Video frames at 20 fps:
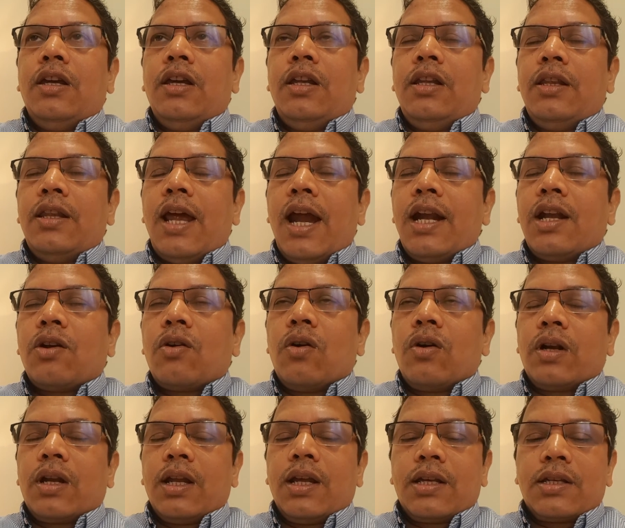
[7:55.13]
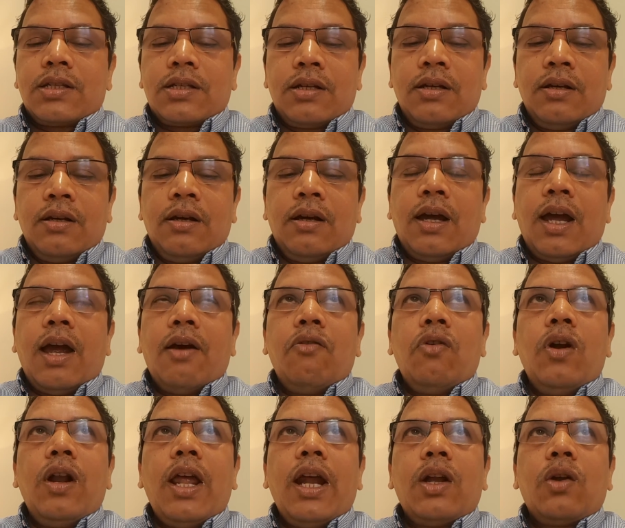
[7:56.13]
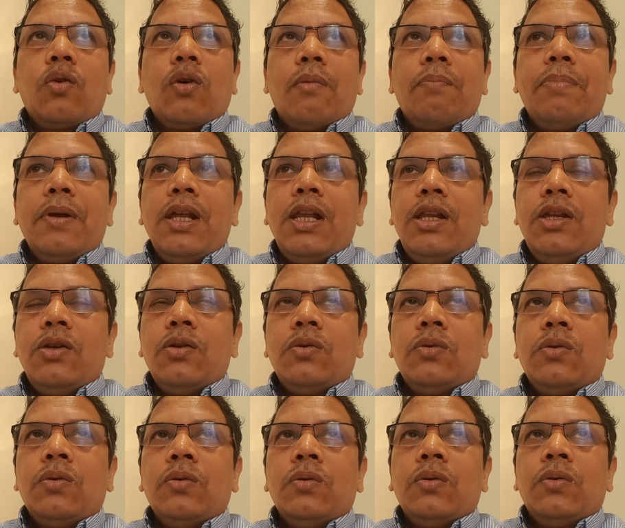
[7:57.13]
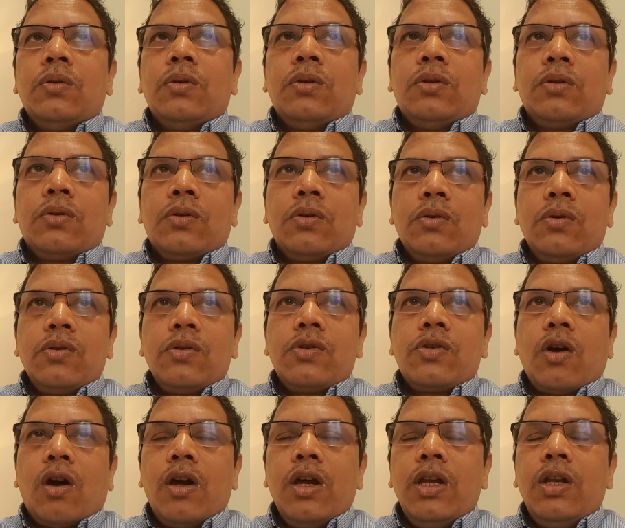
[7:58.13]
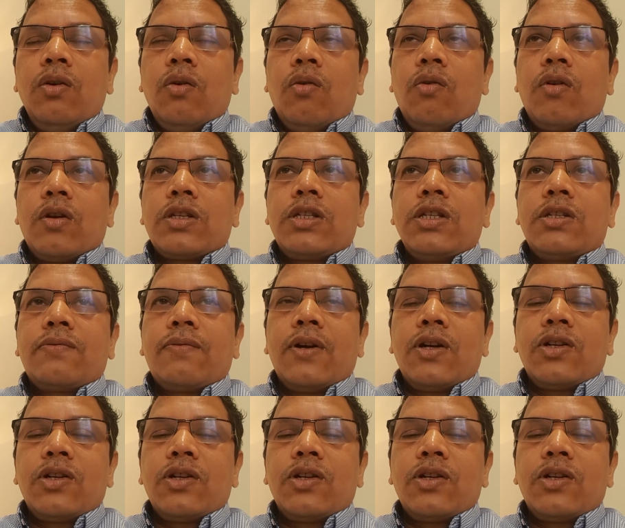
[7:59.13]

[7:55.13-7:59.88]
In that context, I would like to appeal you to join Overseas